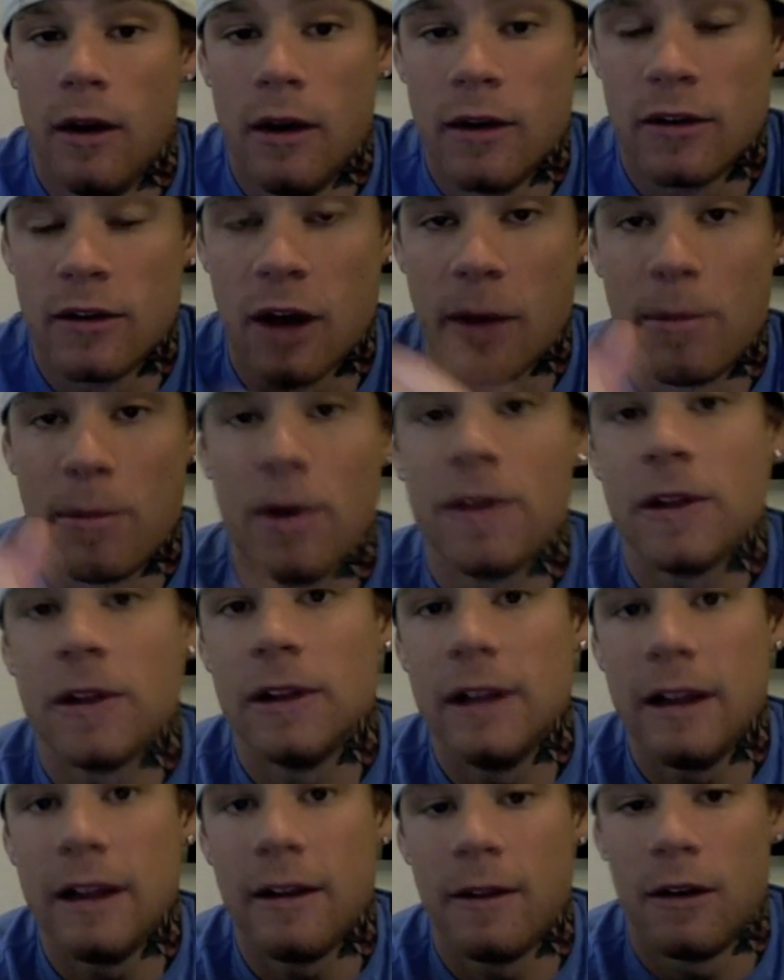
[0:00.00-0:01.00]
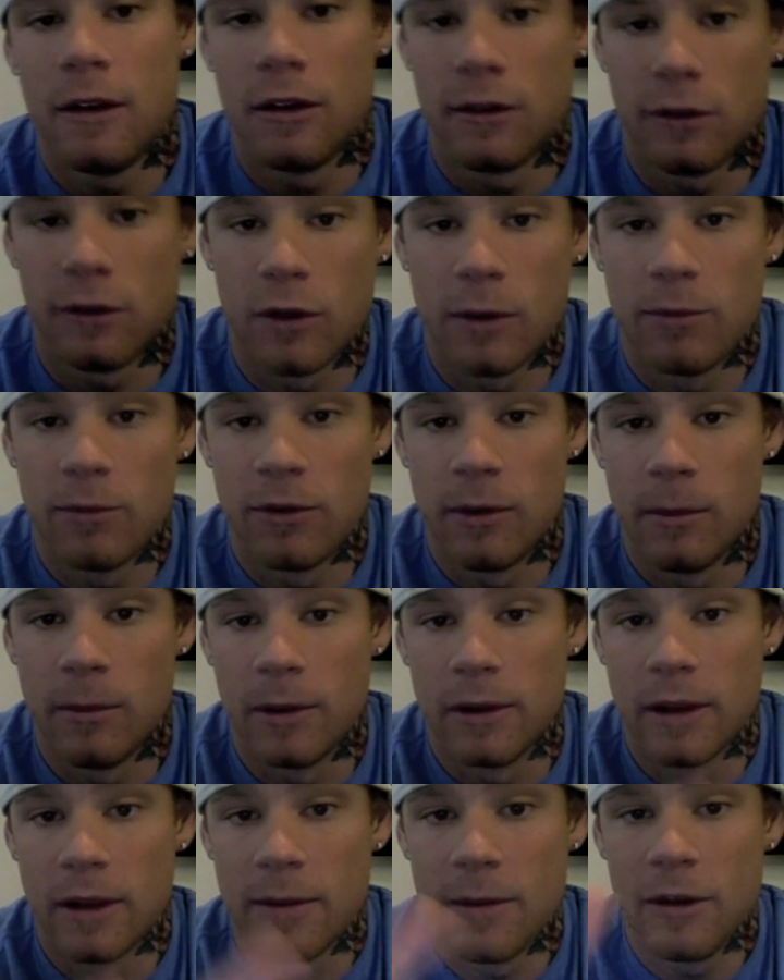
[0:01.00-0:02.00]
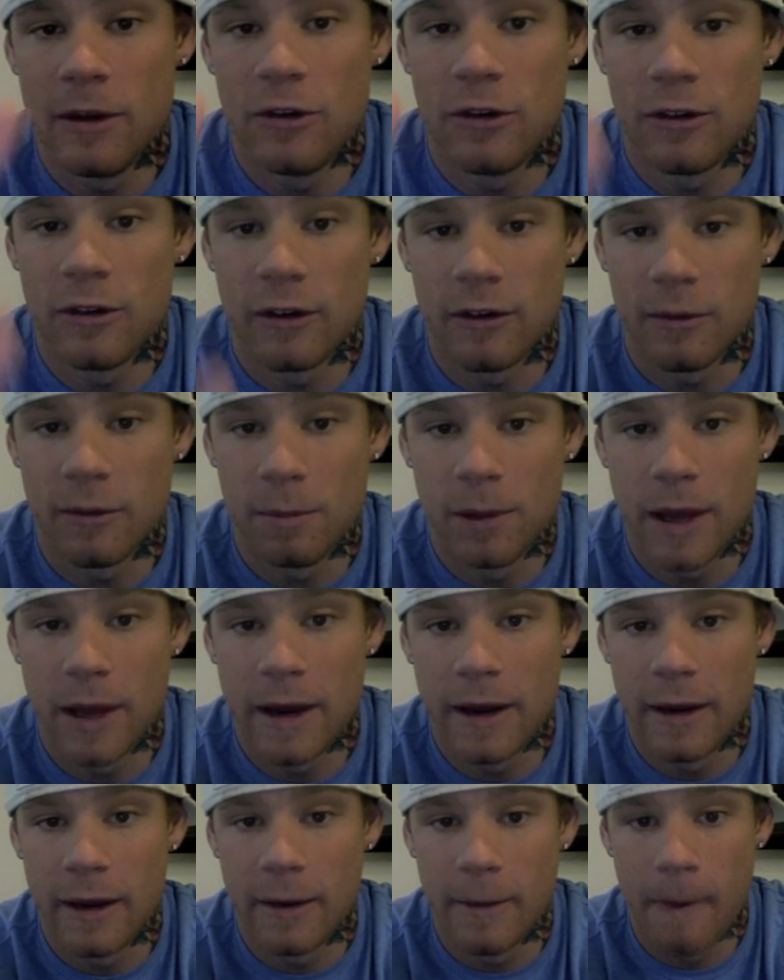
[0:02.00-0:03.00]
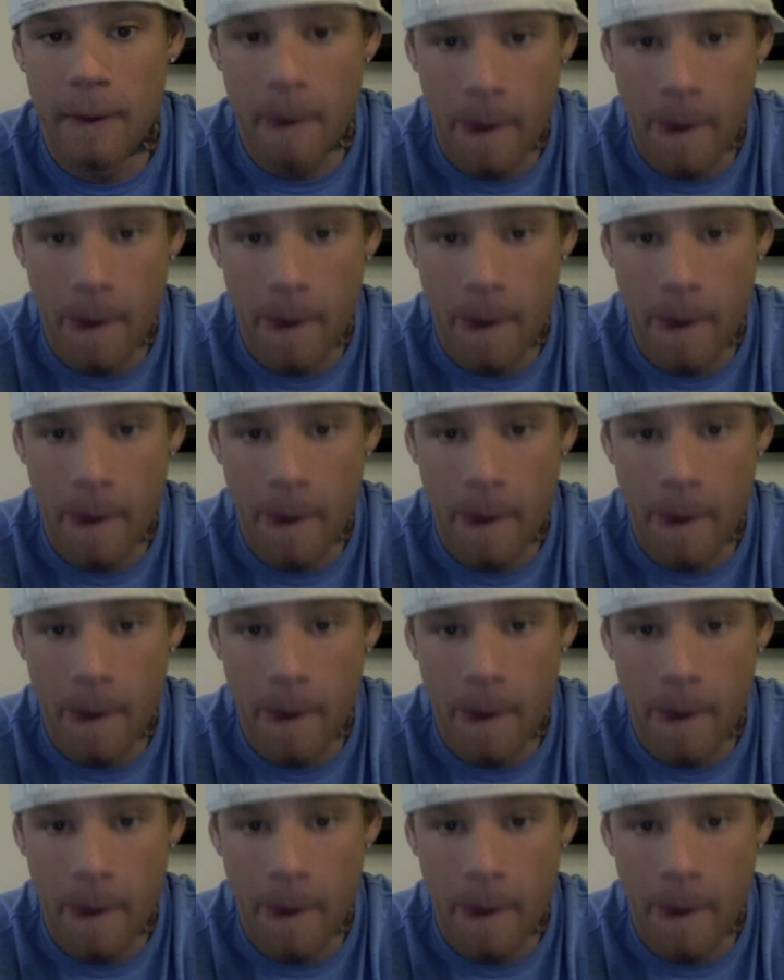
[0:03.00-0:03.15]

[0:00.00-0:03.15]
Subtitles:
So I'll put the link in the description, but let me just explain it.